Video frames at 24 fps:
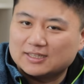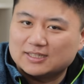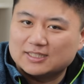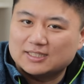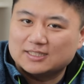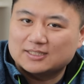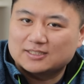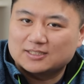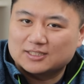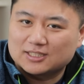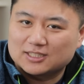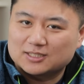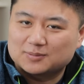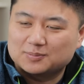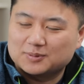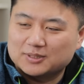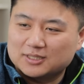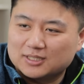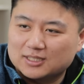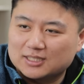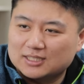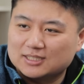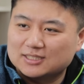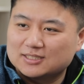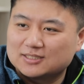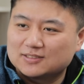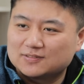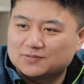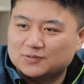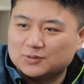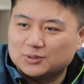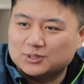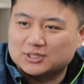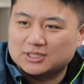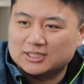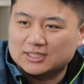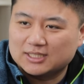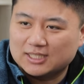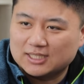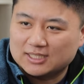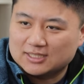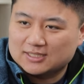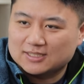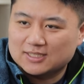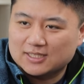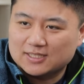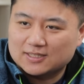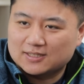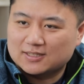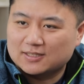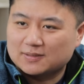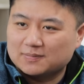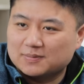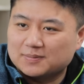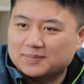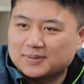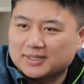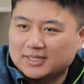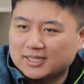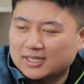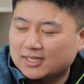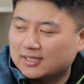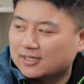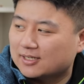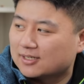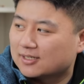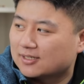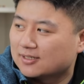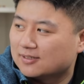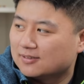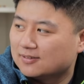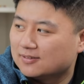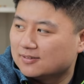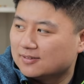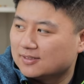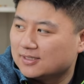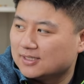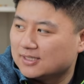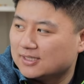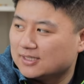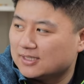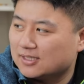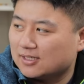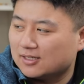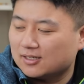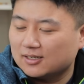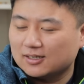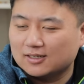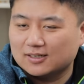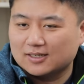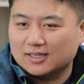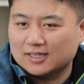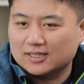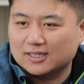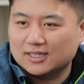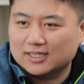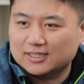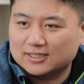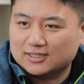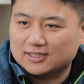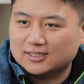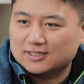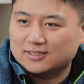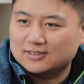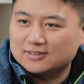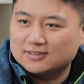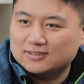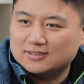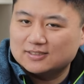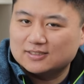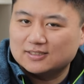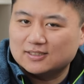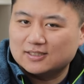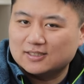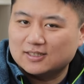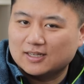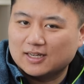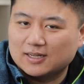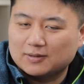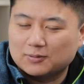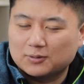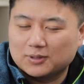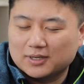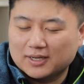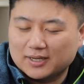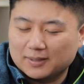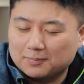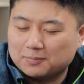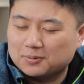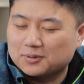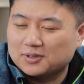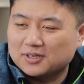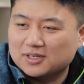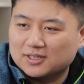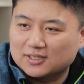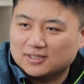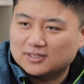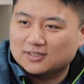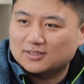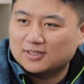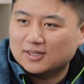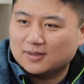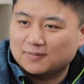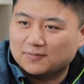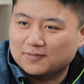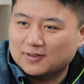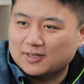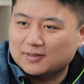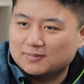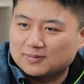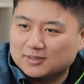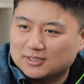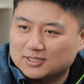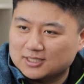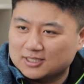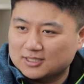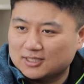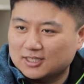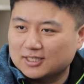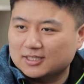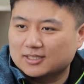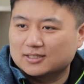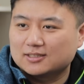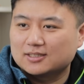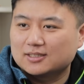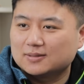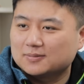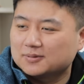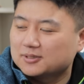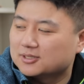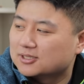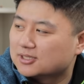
I think just because Food Chain has that theme and mechanic, uh, I like that. Uh, okay. Uh, I, I put it on the top five because I like it that